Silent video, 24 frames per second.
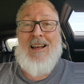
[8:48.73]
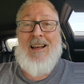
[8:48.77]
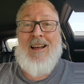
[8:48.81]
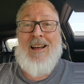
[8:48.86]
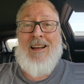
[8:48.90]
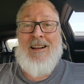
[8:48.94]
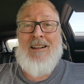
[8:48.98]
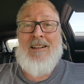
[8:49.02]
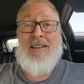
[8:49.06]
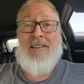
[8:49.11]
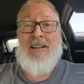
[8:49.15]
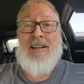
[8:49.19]

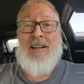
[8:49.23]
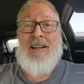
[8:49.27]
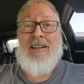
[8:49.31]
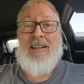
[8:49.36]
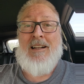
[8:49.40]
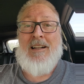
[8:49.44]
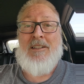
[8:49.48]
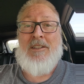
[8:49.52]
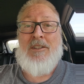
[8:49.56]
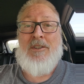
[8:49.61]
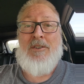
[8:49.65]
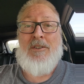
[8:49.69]
anything
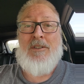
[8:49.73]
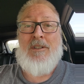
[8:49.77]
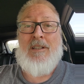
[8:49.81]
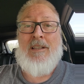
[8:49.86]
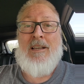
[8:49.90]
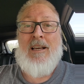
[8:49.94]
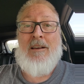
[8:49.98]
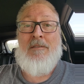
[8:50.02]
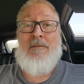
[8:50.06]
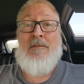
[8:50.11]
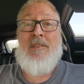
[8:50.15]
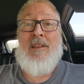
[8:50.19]
that could
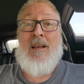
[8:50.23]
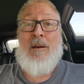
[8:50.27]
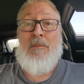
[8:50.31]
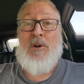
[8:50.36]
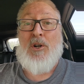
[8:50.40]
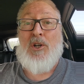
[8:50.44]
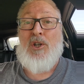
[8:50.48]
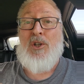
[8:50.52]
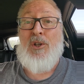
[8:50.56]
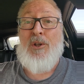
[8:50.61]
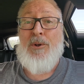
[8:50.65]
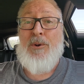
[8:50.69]
give them
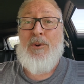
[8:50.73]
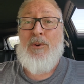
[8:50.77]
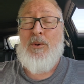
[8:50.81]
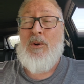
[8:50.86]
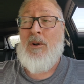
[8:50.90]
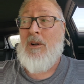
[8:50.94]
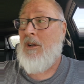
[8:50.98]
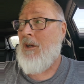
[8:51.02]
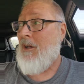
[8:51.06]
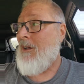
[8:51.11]
a clue